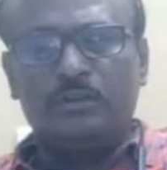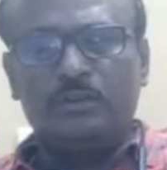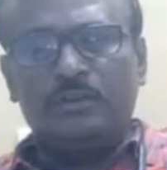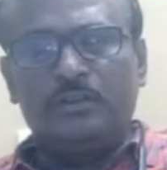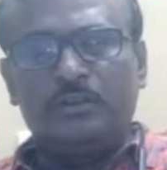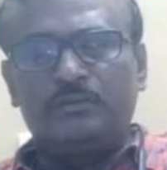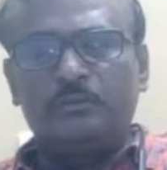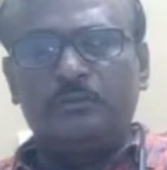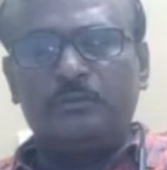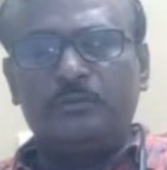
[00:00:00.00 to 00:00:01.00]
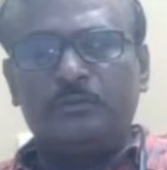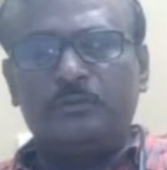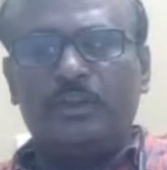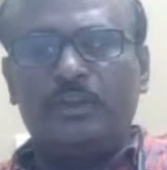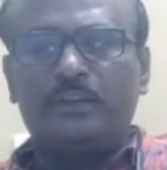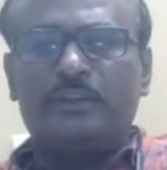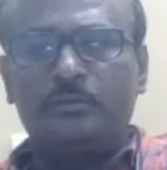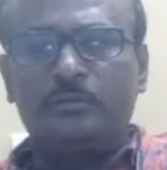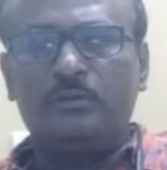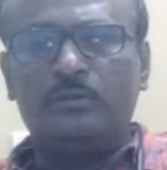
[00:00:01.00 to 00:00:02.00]
somewhere it has been
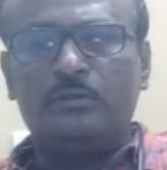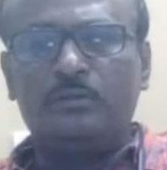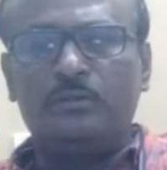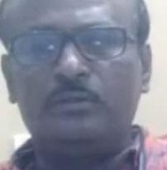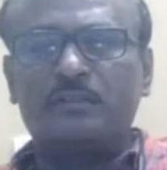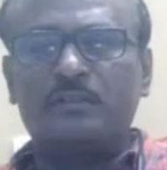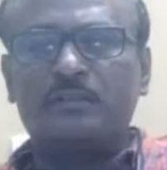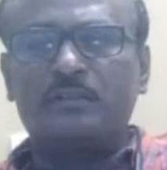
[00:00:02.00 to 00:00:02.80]
referred as magistrate